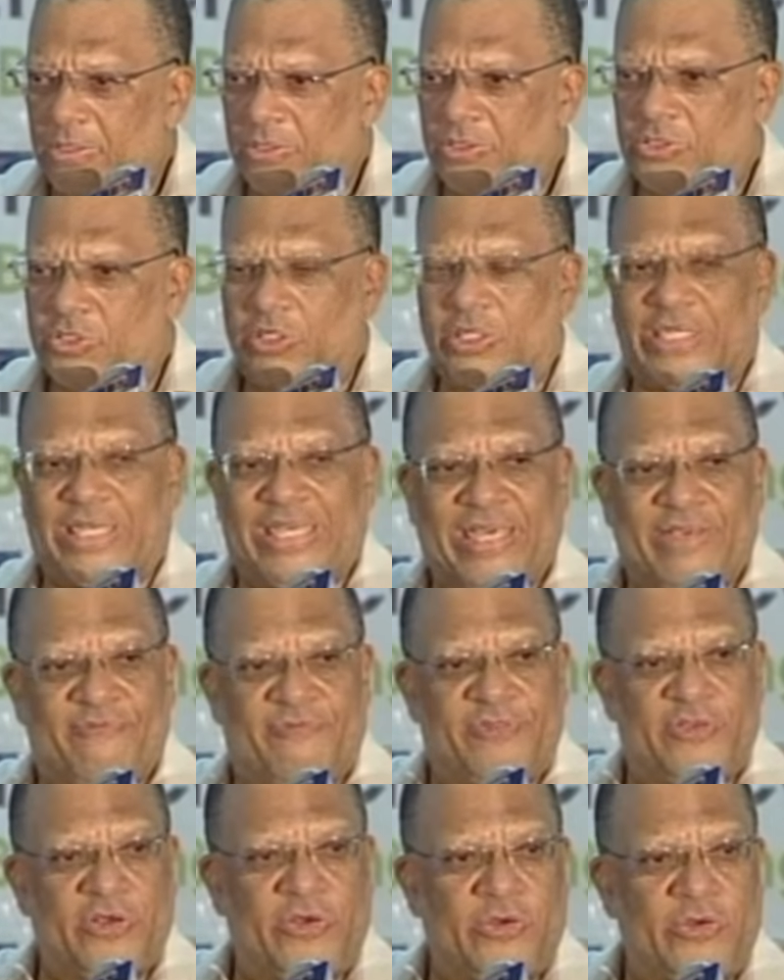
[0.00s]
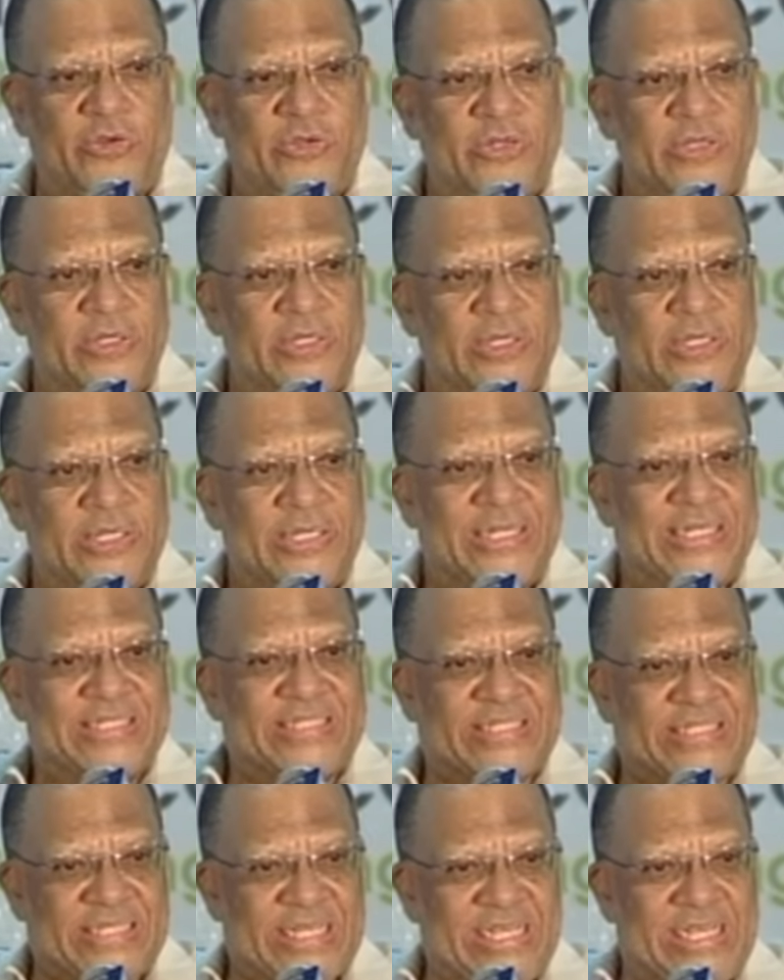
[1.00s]
to give you the
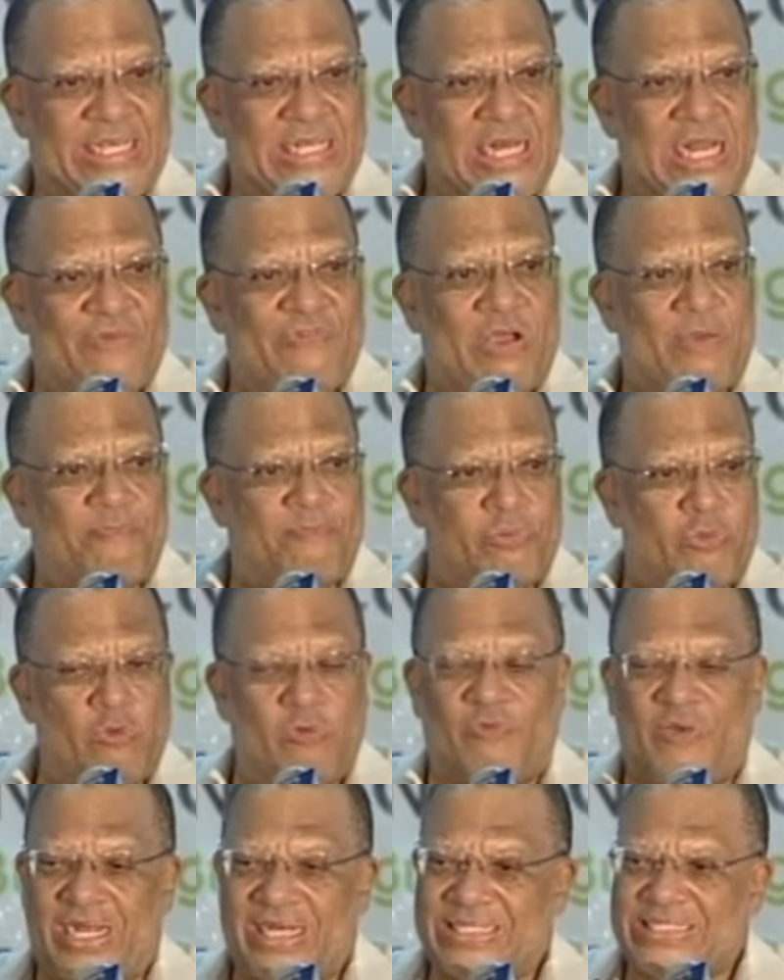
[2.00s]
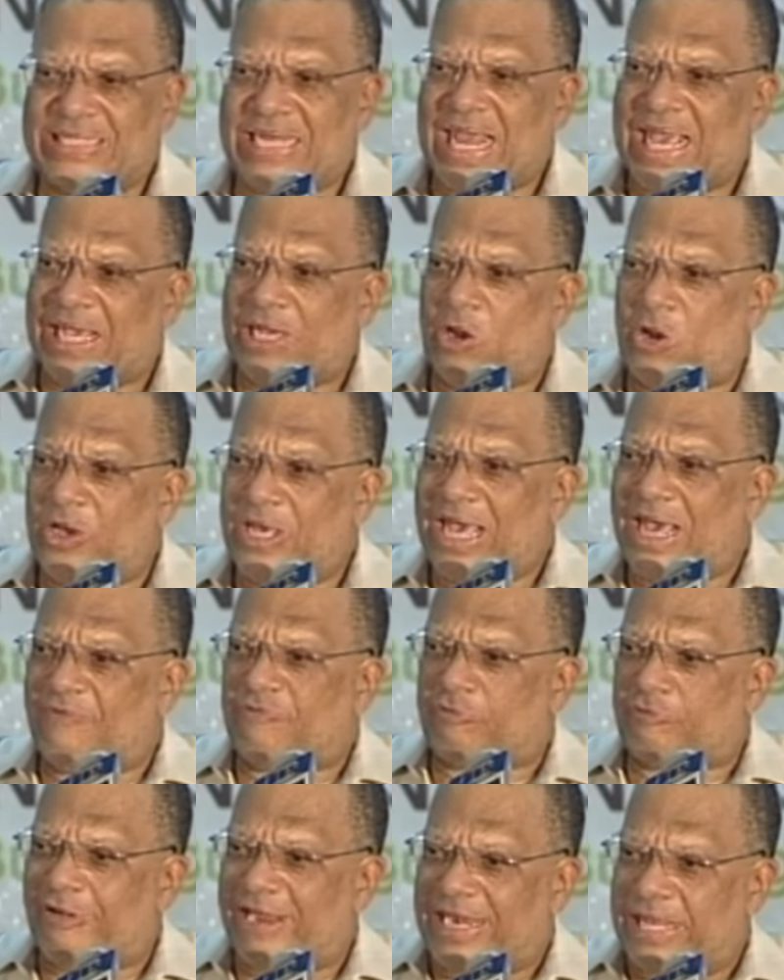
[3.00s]
seal of approval. It's like how you
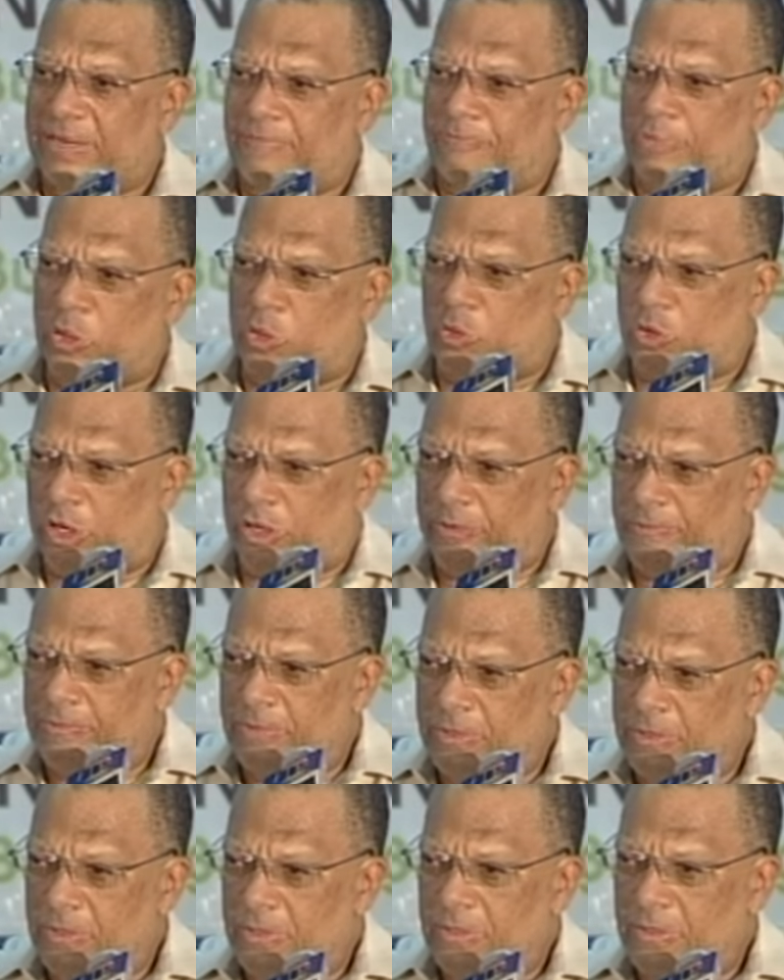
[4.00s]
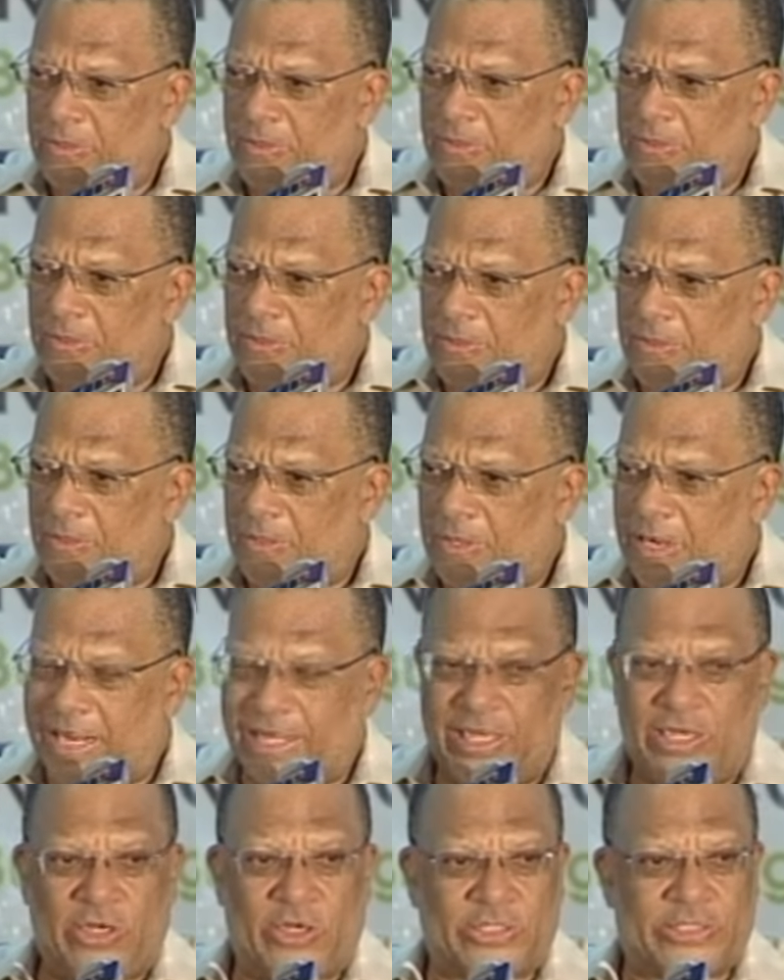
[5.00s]
have credit bureau
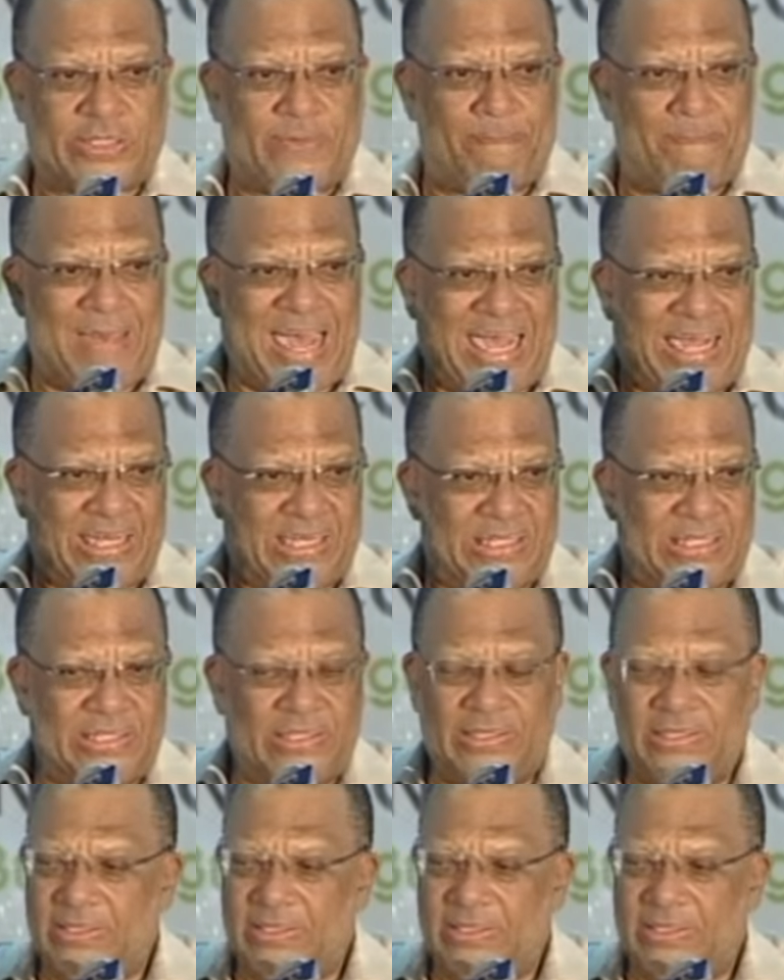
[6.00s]
and you go to bank.